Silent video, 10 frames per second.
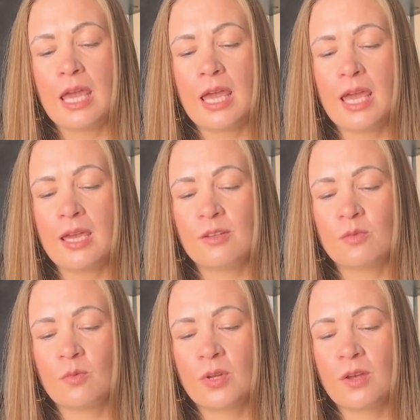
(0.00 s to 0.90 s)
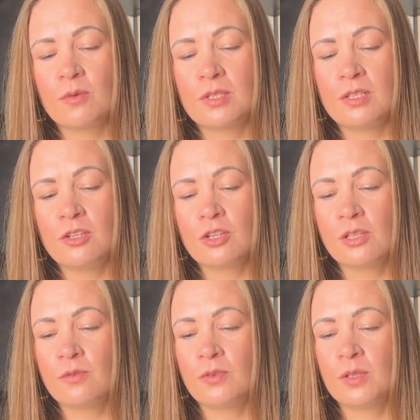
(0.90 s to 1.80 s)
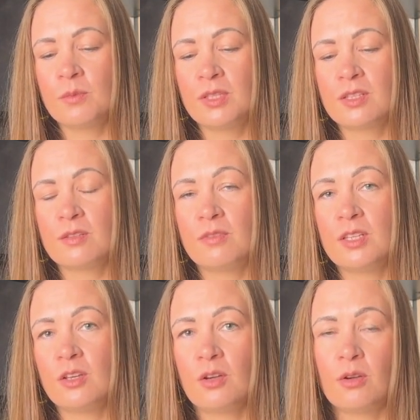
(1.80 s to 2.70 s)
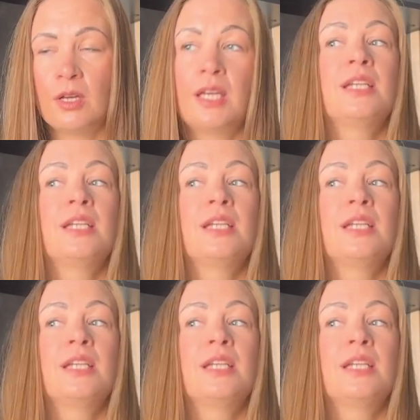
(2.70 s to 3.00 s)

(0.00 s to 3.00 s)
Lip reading: And when I was initially filming this video,